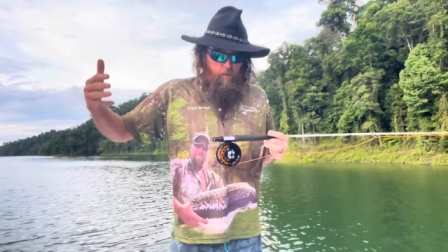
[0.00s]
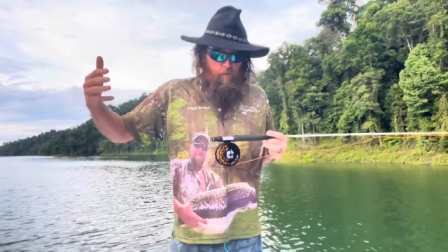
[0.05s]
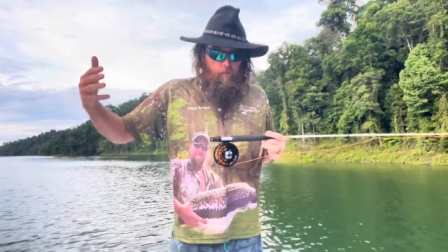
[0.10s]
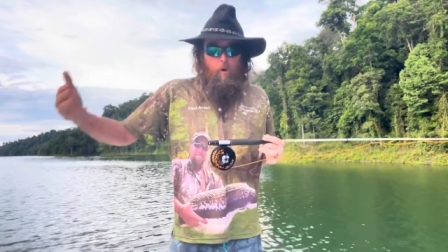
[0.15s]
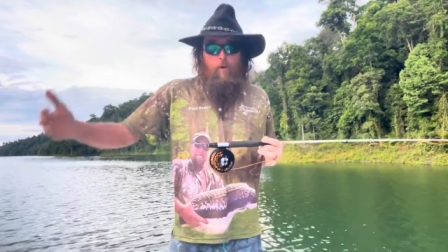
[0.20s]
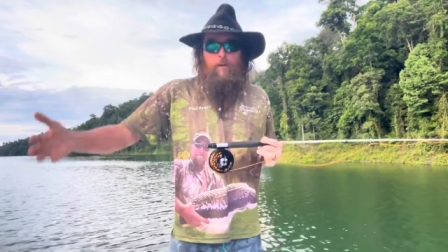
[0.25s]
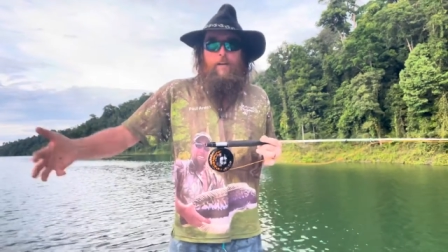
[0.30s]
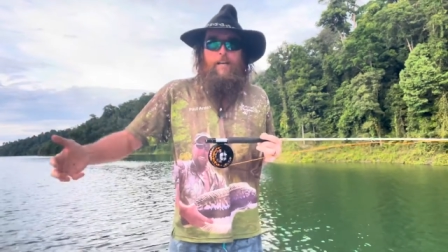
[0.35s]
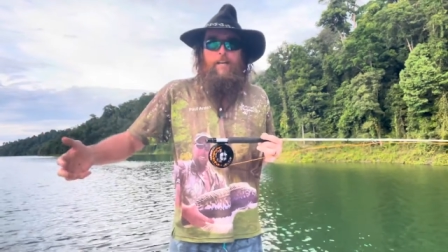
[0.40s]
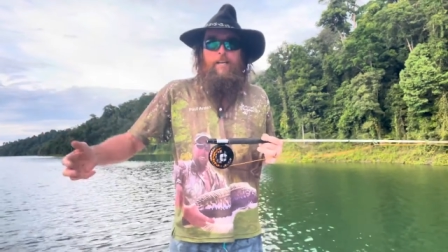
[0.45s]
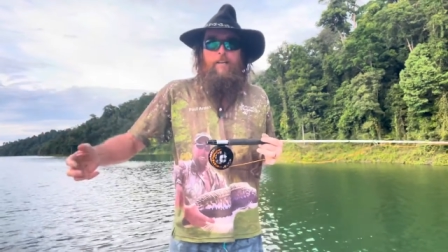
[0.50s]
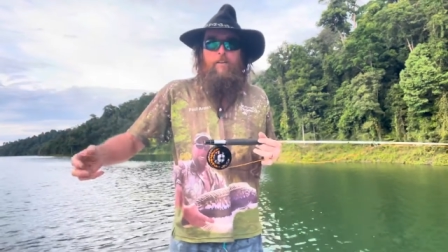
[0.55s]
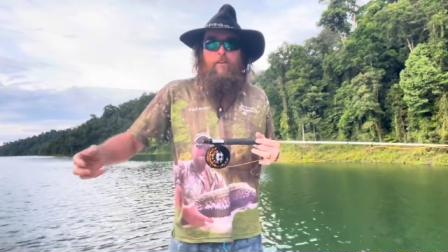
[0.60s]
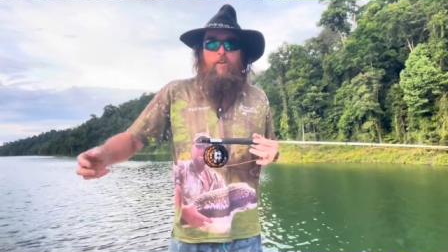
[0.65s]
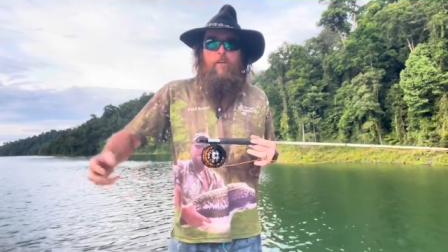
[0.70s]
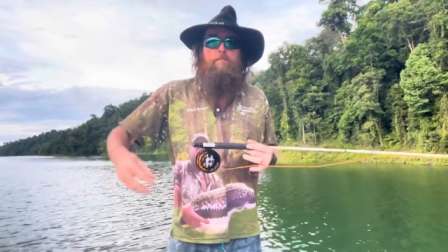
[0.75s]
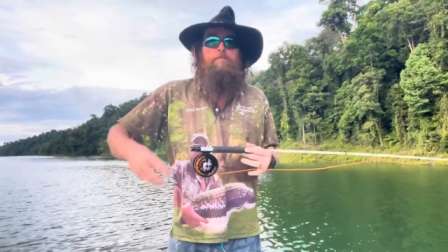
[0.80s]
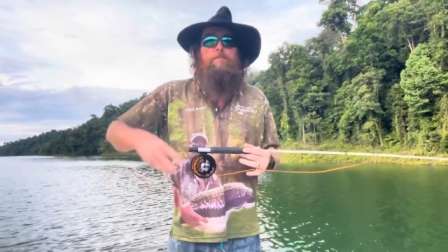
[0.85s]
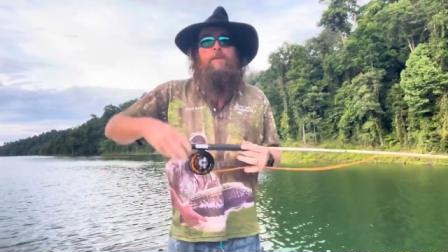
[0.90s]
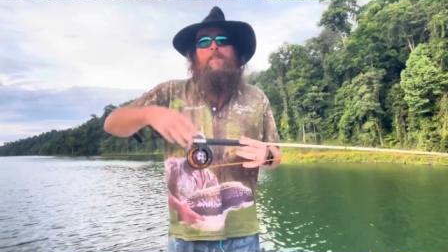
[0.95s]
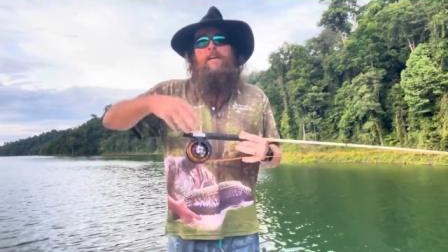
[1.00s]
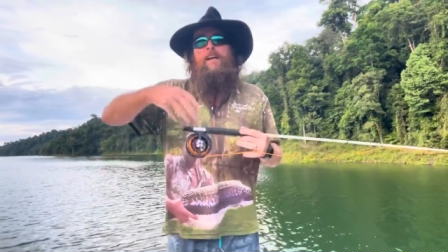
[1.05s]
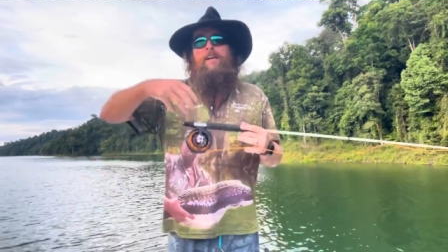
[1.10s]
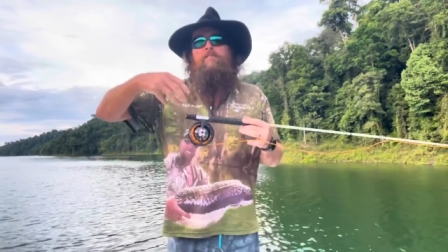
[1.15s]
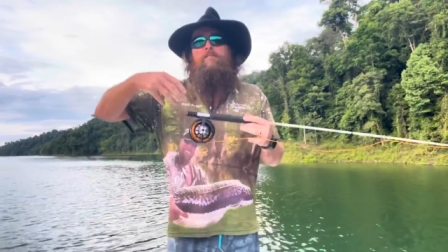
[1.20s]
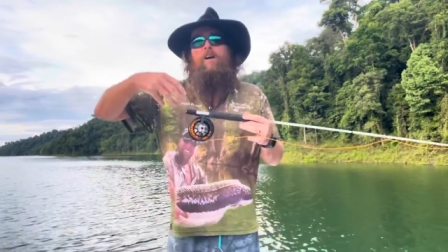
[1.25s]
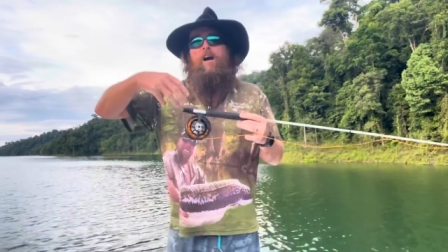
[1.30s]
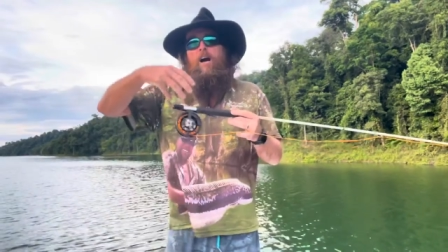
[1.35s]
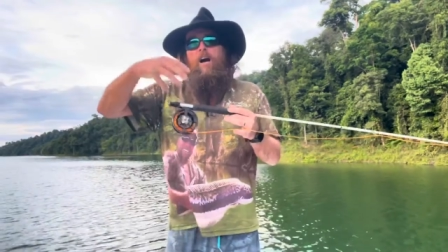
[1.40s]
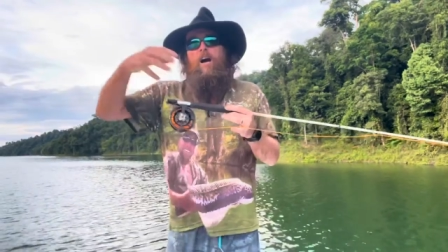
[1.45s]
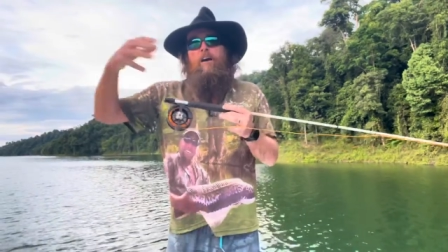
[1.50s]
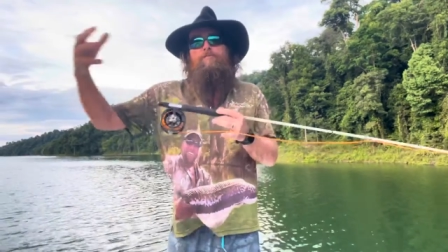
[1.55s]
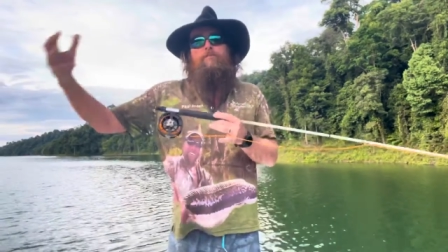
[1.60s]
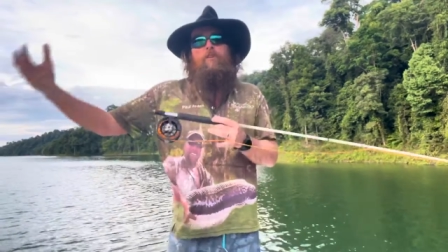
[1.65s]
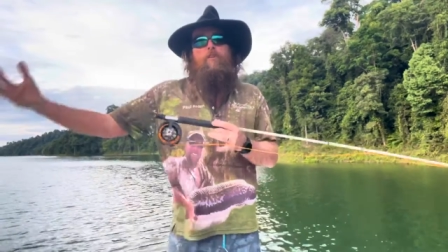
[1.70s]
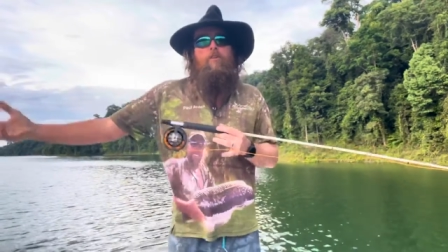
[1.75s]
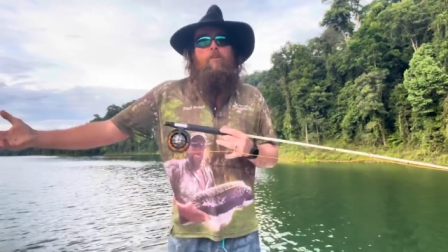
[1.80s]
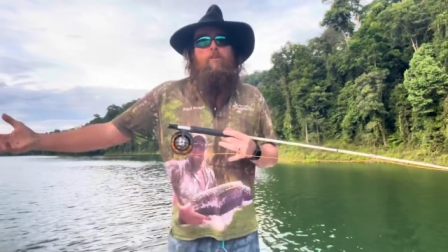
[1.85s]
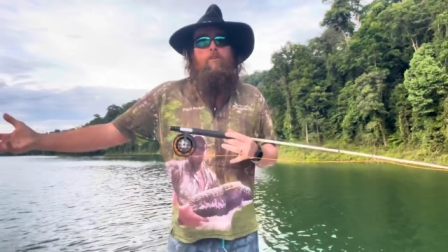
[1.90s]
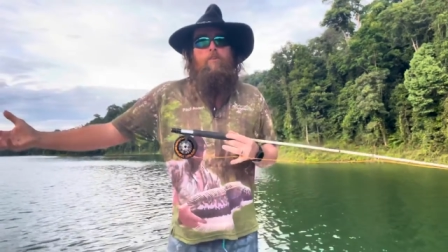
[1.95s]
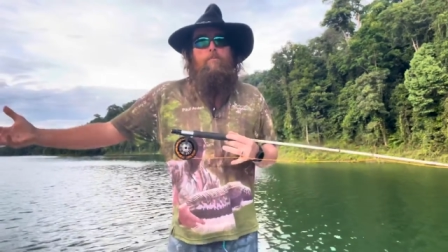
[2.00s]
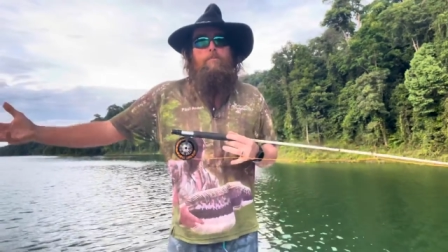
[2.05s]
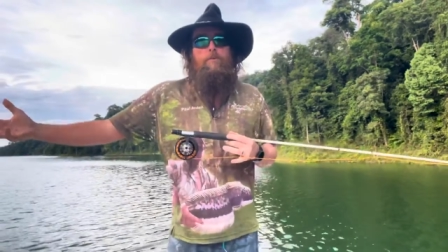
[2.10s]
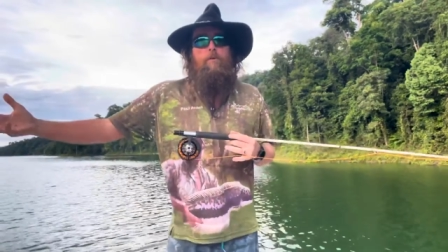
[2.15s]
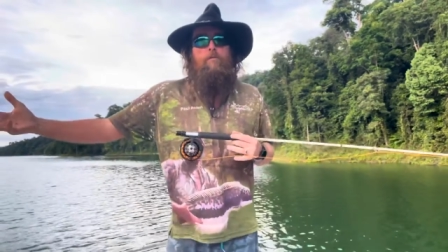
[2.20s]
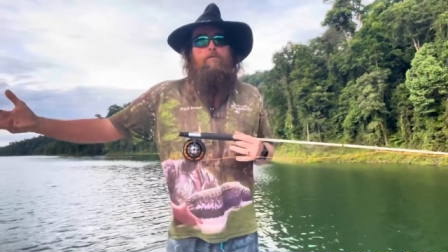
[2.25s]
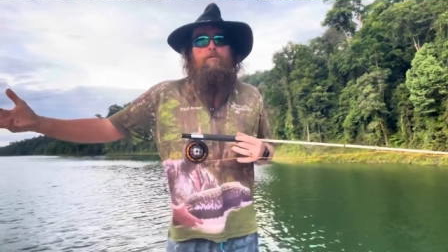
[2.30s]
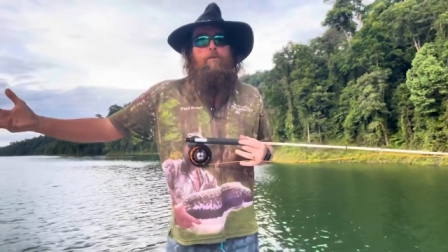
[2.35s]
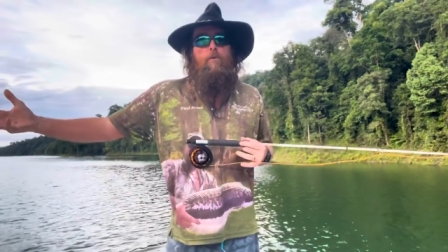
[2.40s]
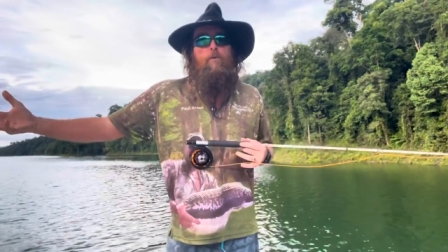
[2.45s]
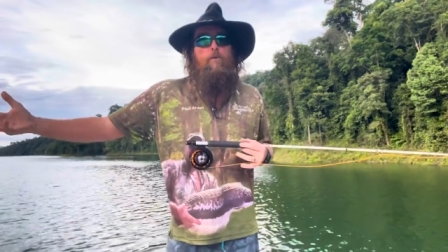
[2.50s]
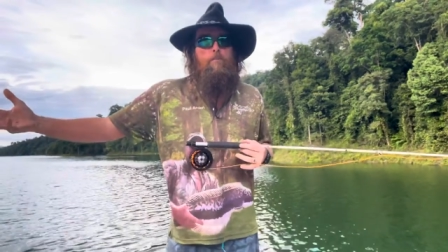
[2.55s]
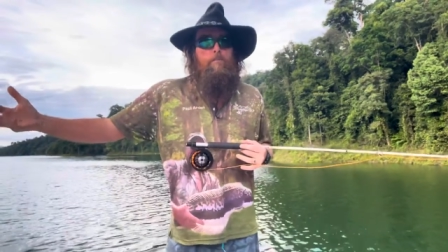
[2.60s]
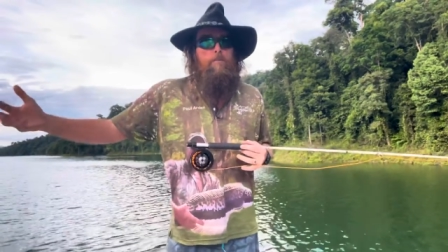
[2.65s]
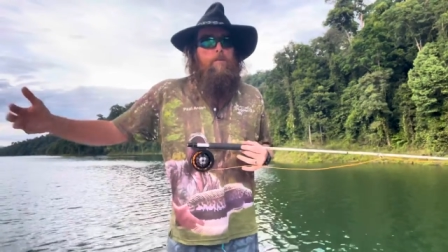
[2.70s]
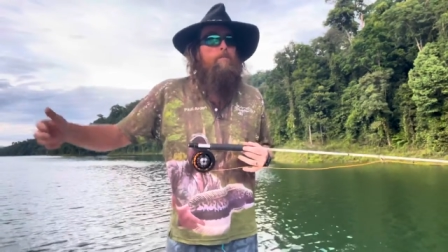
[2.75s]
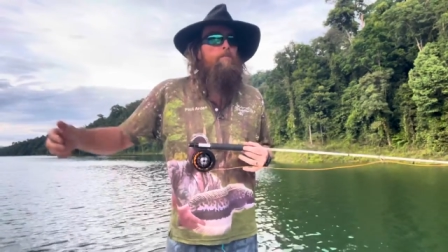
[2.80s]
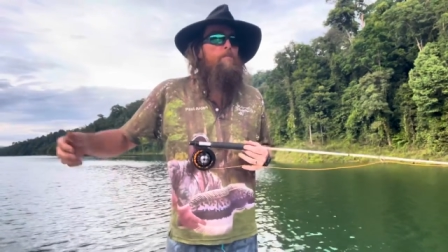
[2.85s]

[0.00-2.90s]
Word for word: rod leg of the loop, but that's after the loop has formed.